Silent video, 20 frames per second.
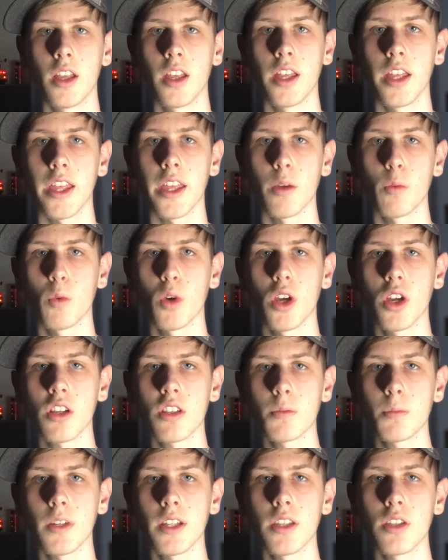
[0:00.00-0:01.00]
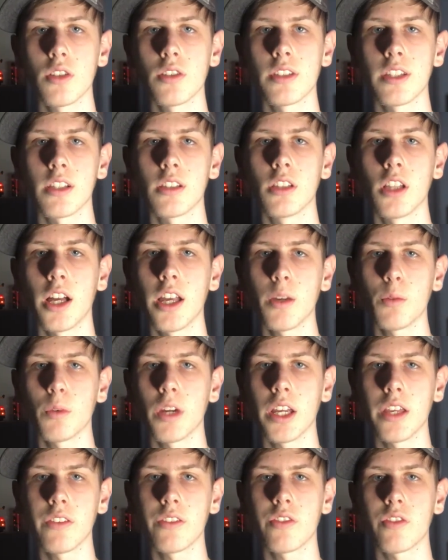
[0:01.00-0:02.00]
It works by using light
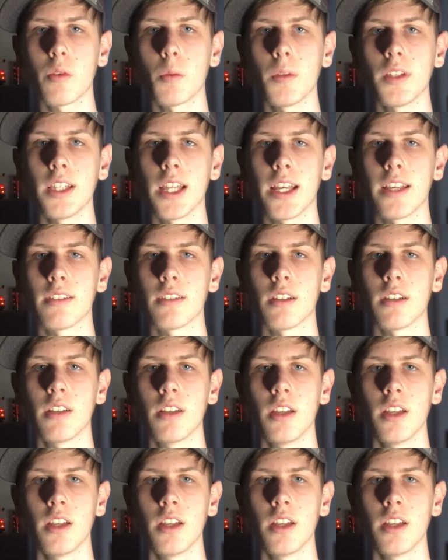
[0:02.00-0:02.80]
waves from a laser